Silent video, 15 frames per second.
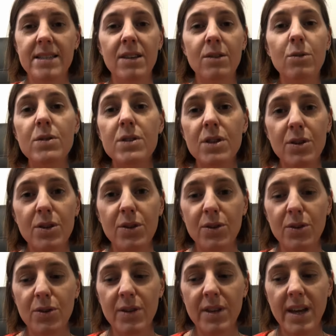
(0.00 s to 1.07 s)

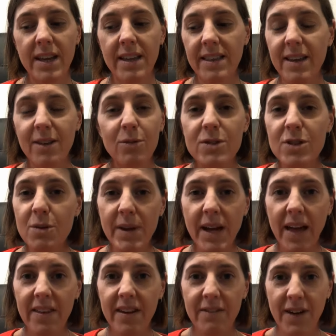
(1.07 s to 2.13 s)
there can also be
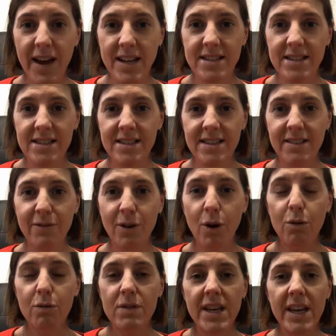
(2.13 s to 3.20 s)
other factors
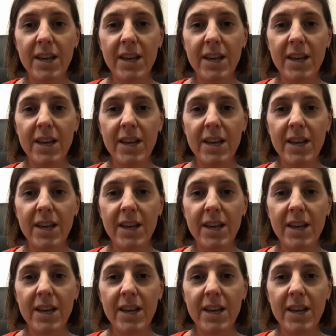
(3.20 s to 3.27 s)
involved there.